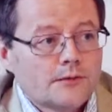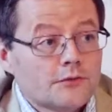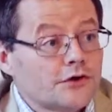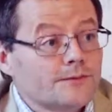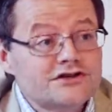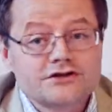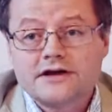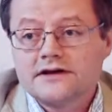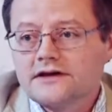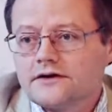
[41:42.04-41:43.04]
But the mission
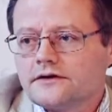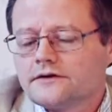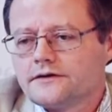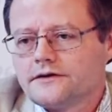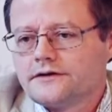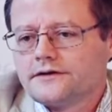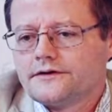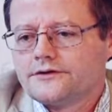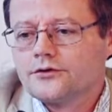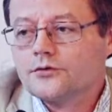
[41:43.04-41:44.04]
and
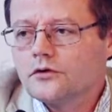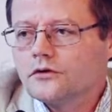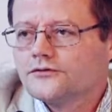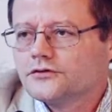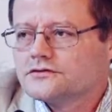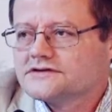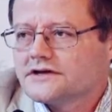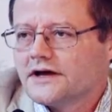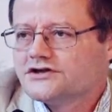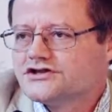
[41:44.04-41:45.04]
the role of those
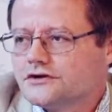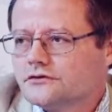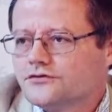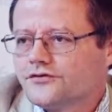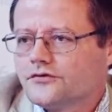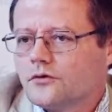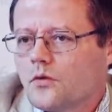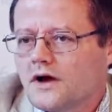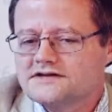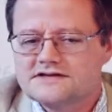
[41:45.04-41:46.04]
NGOs
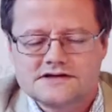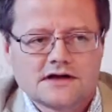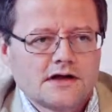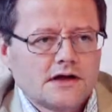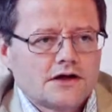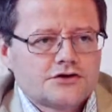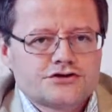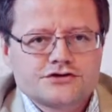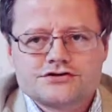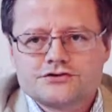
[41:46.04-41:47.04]
was
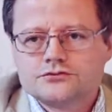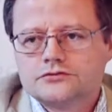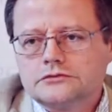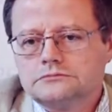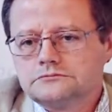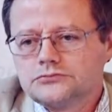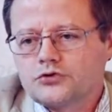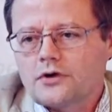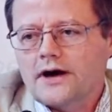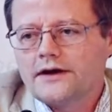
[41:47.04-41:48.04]
just to
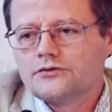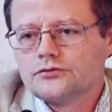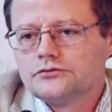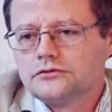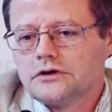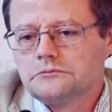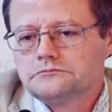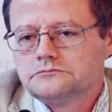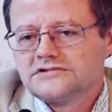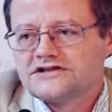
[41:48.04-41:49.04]
try to
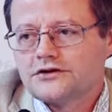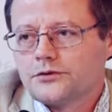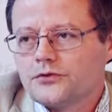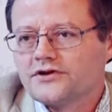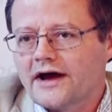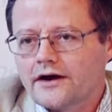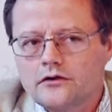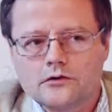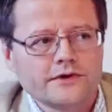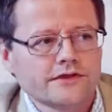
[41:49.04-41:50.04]
set up a
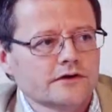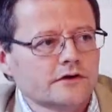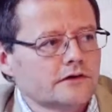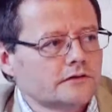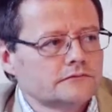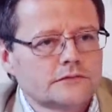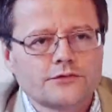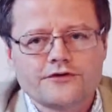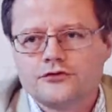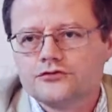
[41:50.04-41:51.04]
dialogue with the
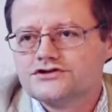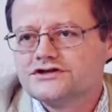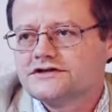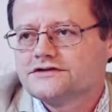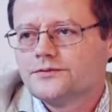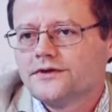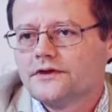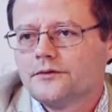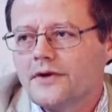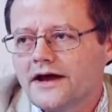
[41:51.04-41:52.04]
refugees, with
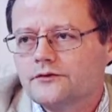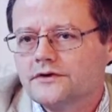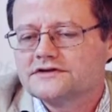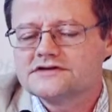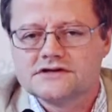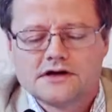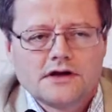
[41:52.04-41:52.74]
the migrants,